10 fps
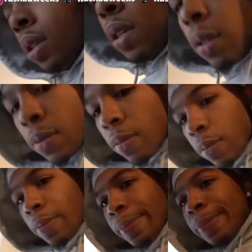He got a little
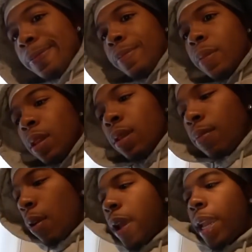music playing in the
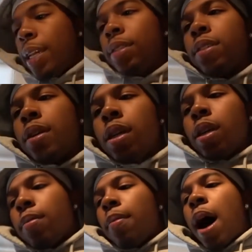background Bro, like
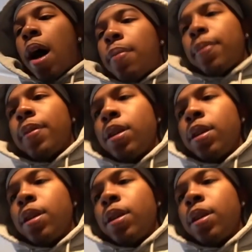DDG. Mom!